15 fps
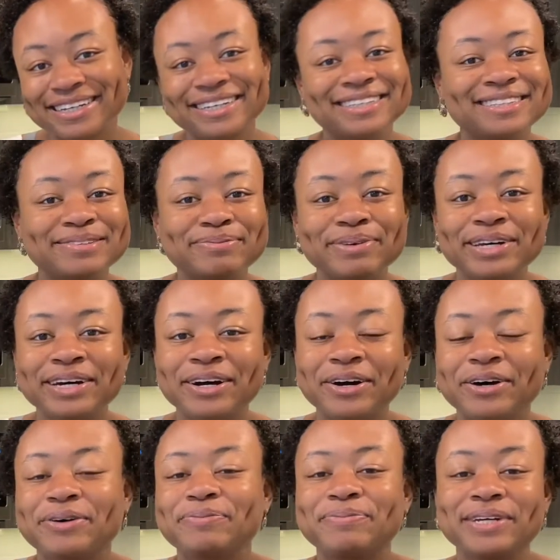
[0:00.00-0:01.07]
It's been
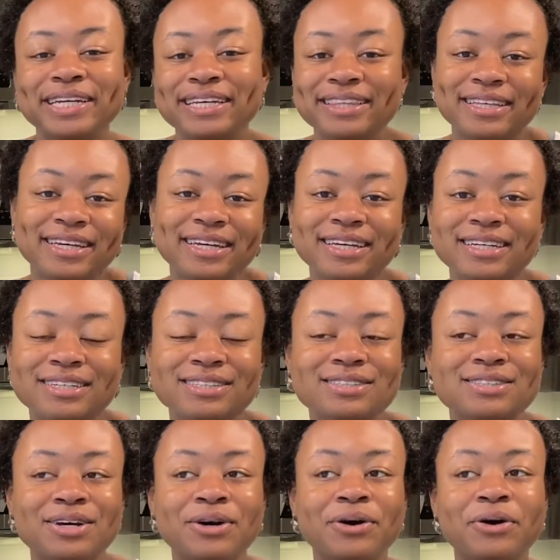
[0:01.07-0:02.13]
called many things
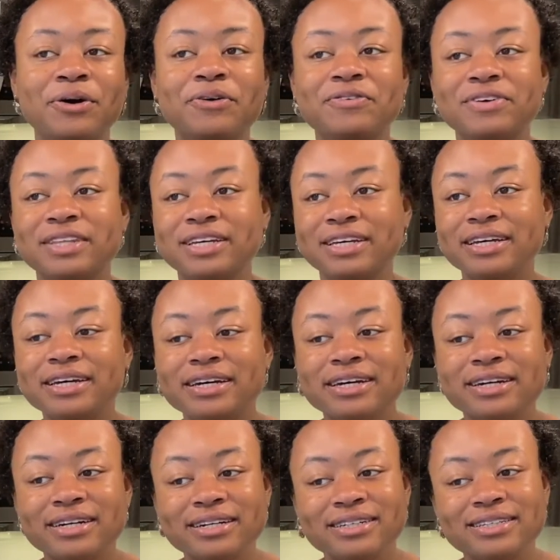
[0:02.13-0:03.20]
over the
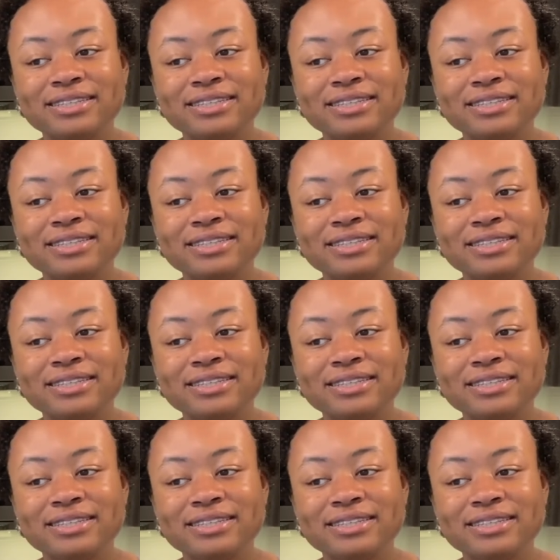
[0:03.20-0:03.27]
years.